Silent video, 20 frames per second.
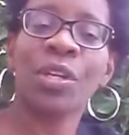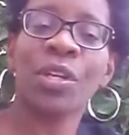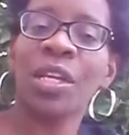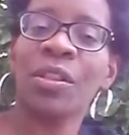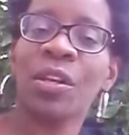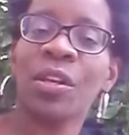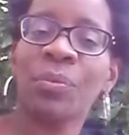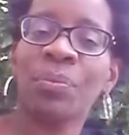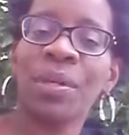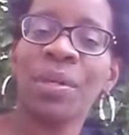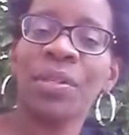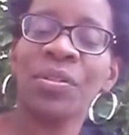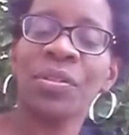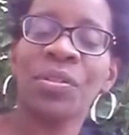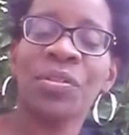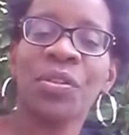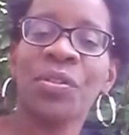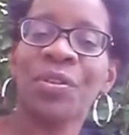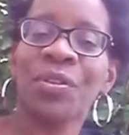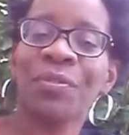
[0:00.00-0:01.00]
in their
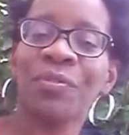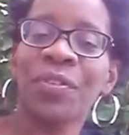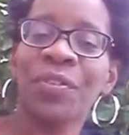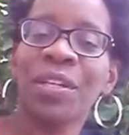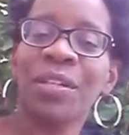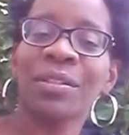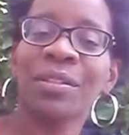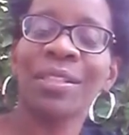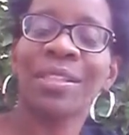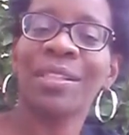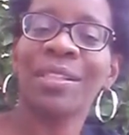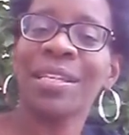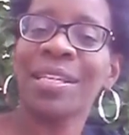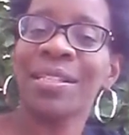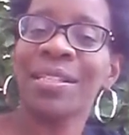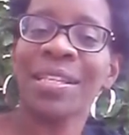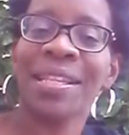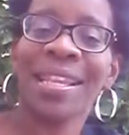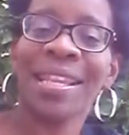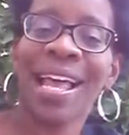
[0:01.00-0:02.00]
business, in their field, and
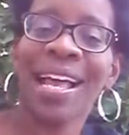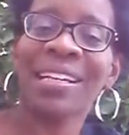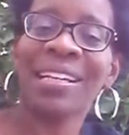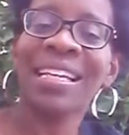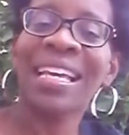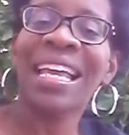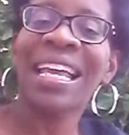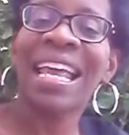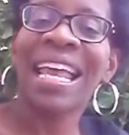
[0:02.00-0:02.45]
this and that.